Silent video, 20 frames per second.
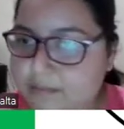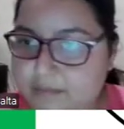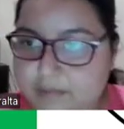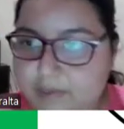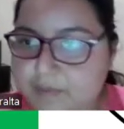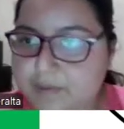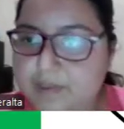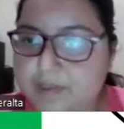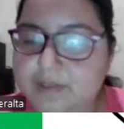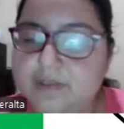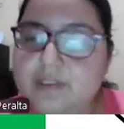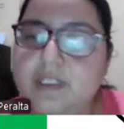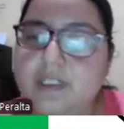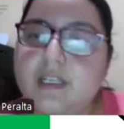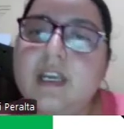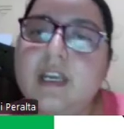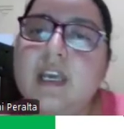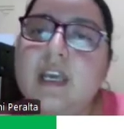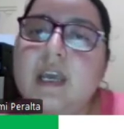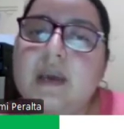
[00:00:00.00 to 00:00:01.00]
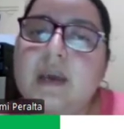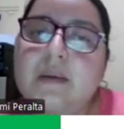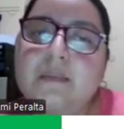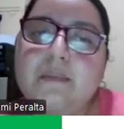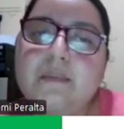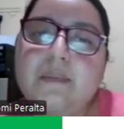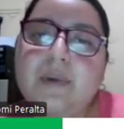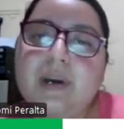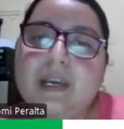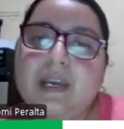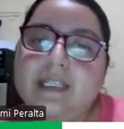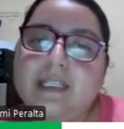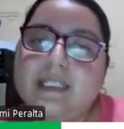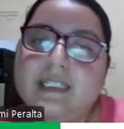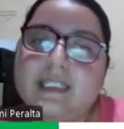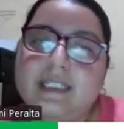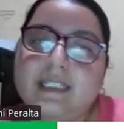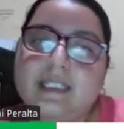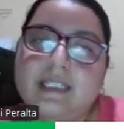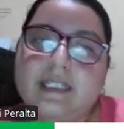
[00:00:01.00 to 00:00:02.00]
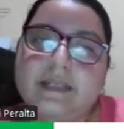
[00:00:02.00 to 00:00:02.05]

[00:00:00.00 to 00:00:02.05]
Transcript: whatever you say, but